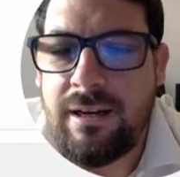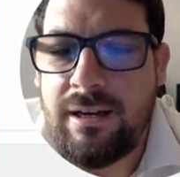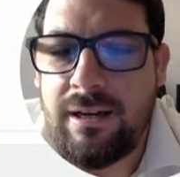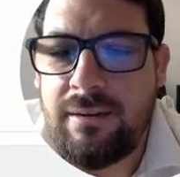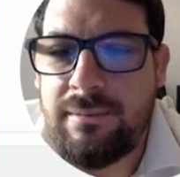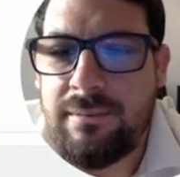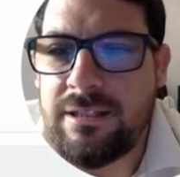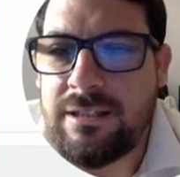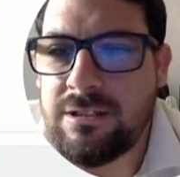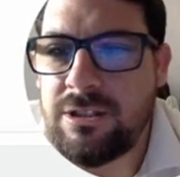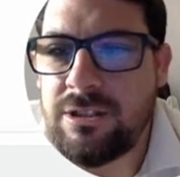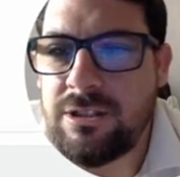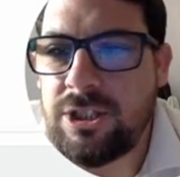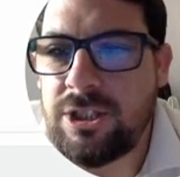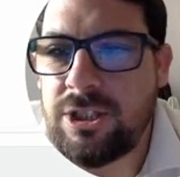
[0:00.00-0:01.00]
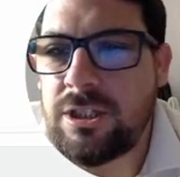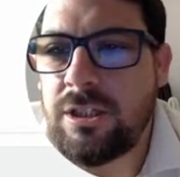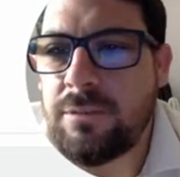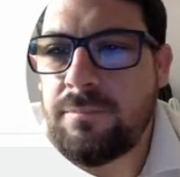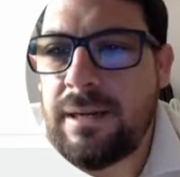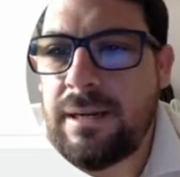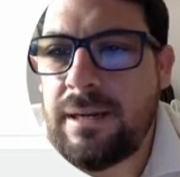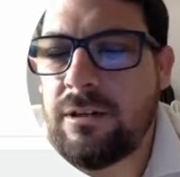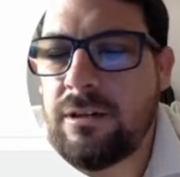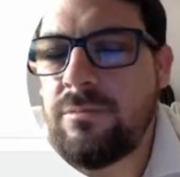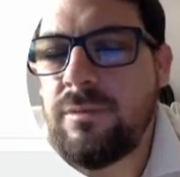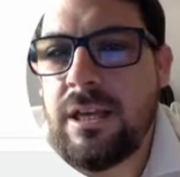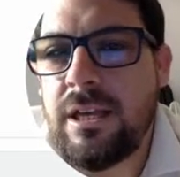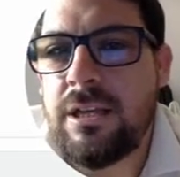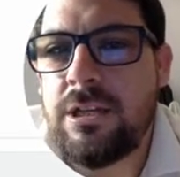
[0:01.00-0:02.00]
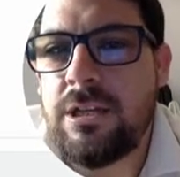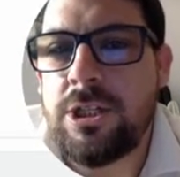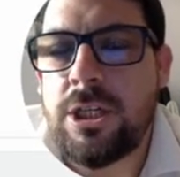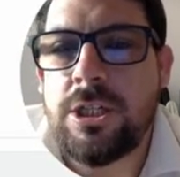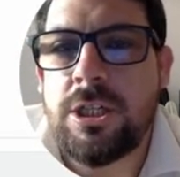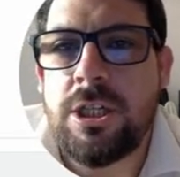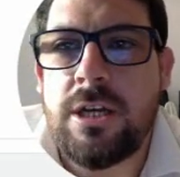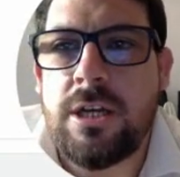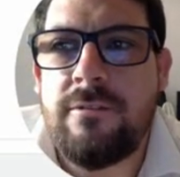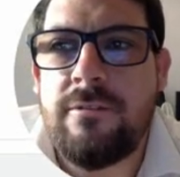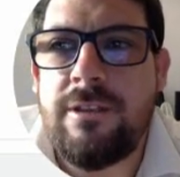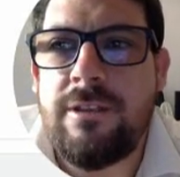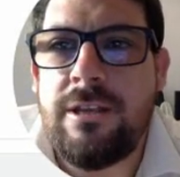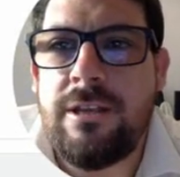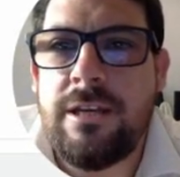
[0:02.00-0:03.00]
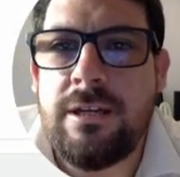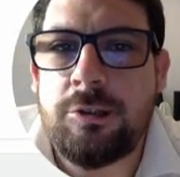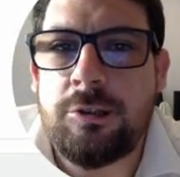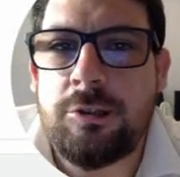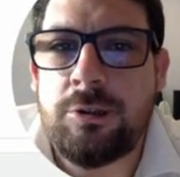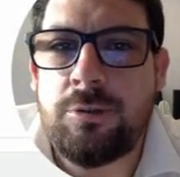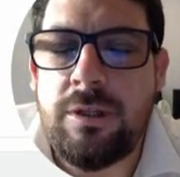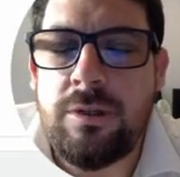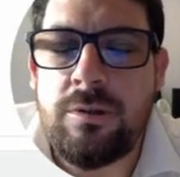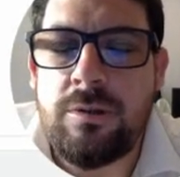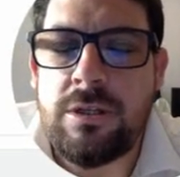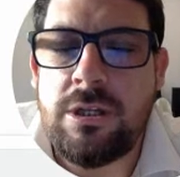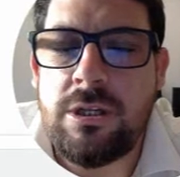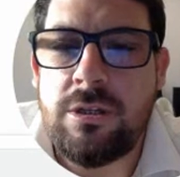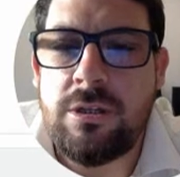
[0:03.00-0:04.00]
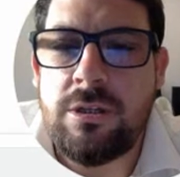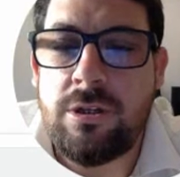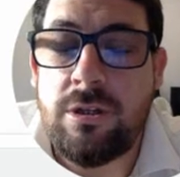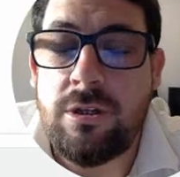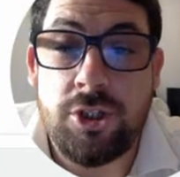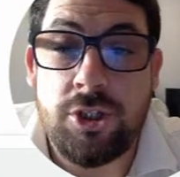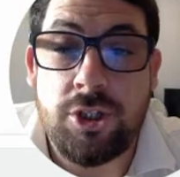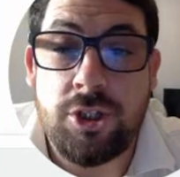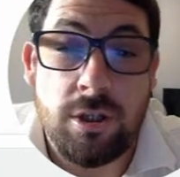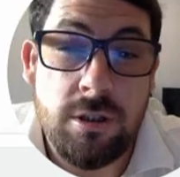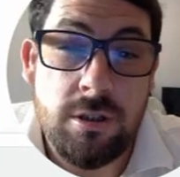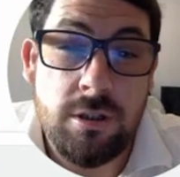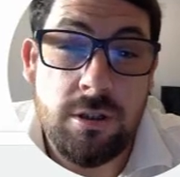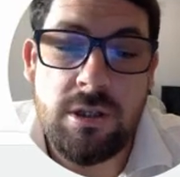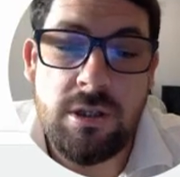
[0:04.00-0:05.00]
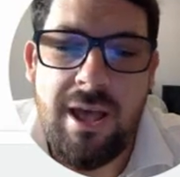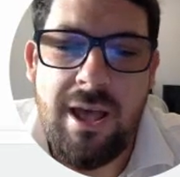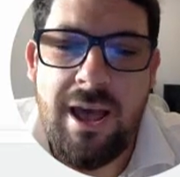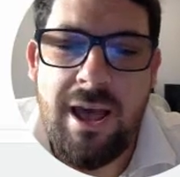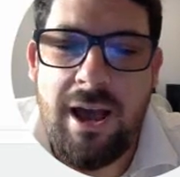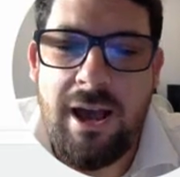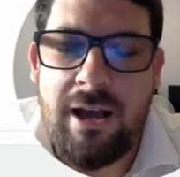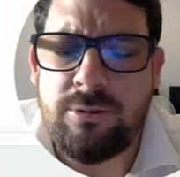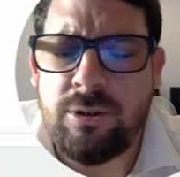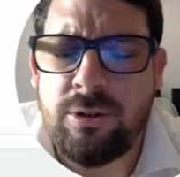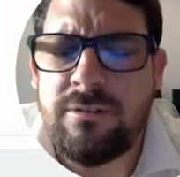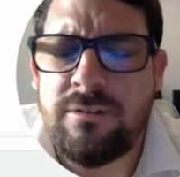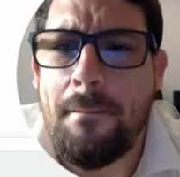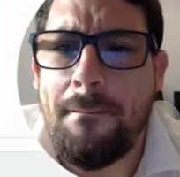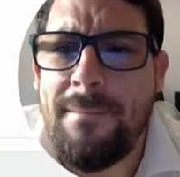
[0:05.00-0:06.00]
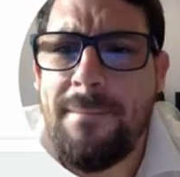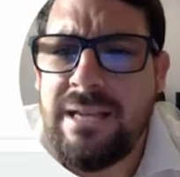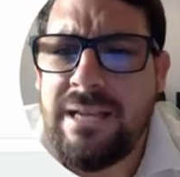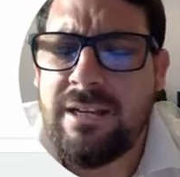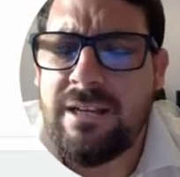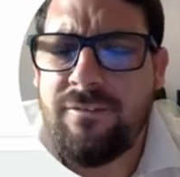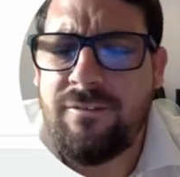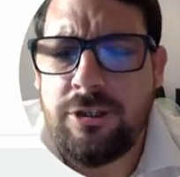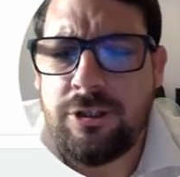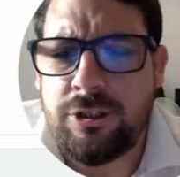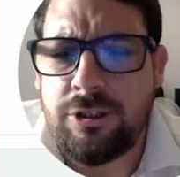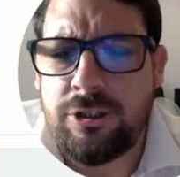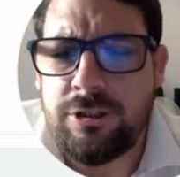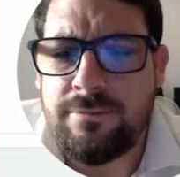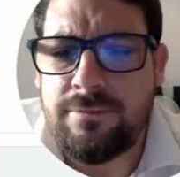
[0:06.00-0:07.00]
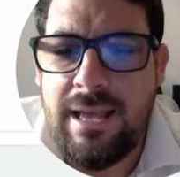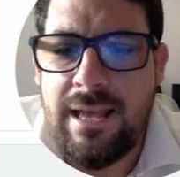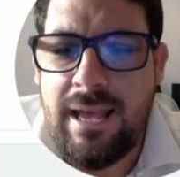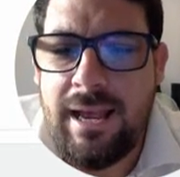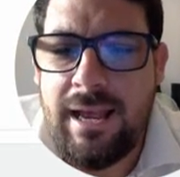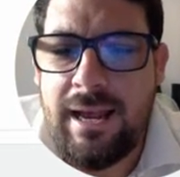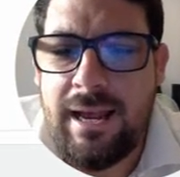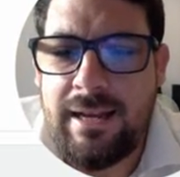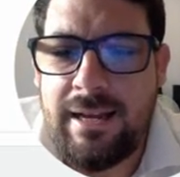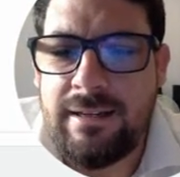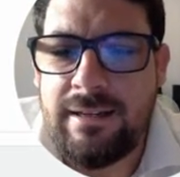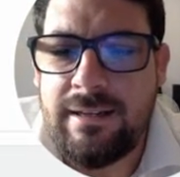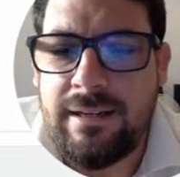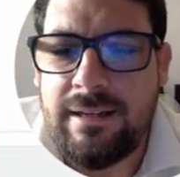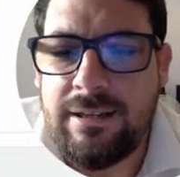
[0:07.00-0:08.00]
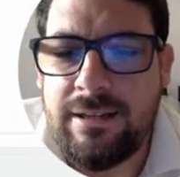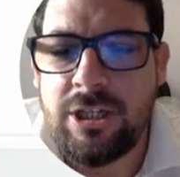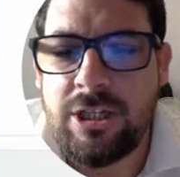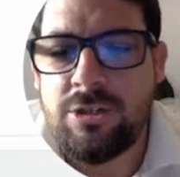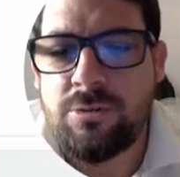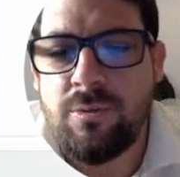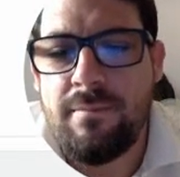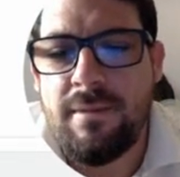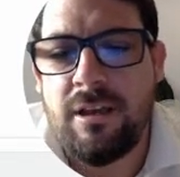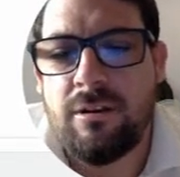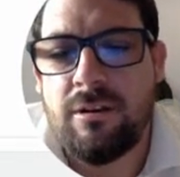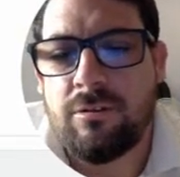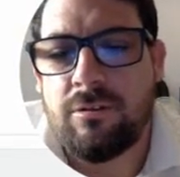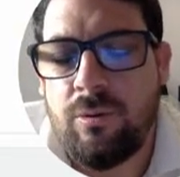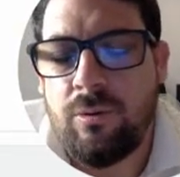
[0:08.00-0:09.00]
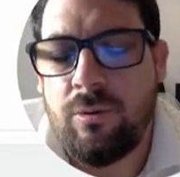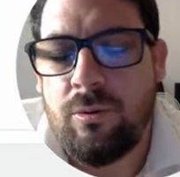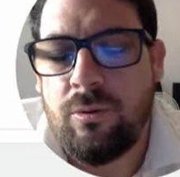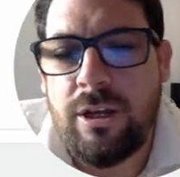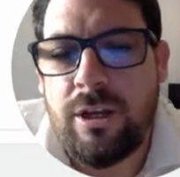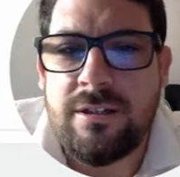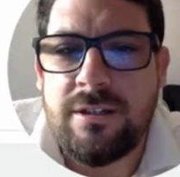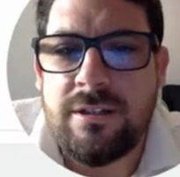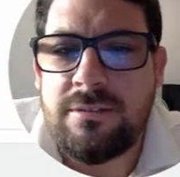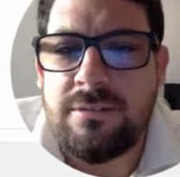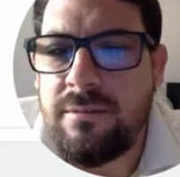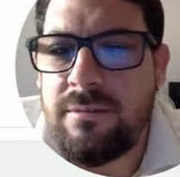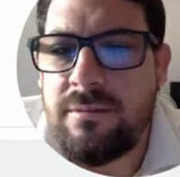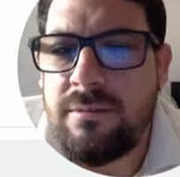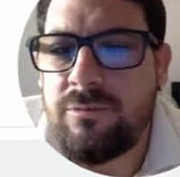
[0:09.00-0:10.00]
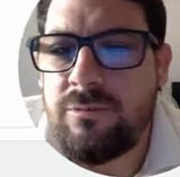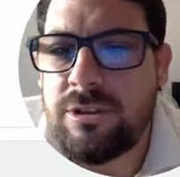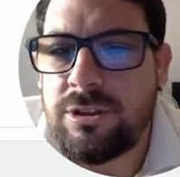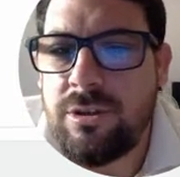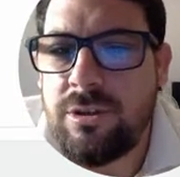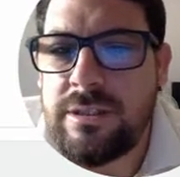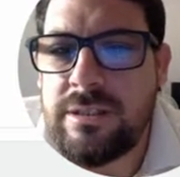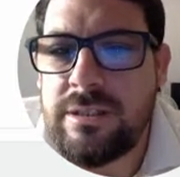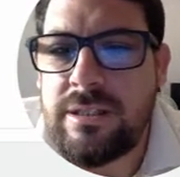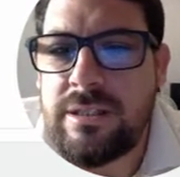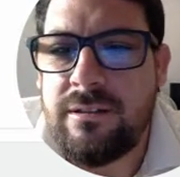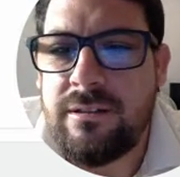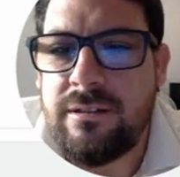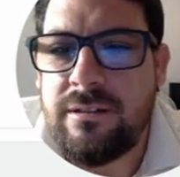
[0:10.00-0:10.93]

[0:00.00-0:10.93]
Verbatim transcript: Um, it doesn't change the color background. We can change a lot of the colors we use in uh, charts, um, sort of some basic features. And uh, the changes we make are only on the custom theme, which I'll show you in a second.